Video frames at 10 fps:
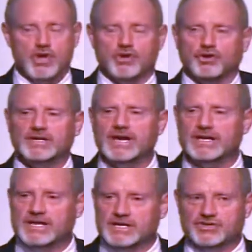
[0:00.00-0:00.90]
You look
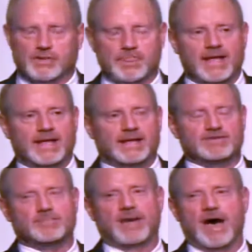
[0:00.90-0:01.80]
at Egypt,
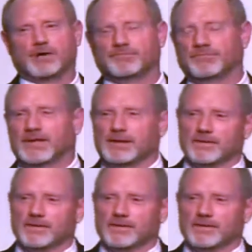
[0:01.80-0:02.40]
there's about,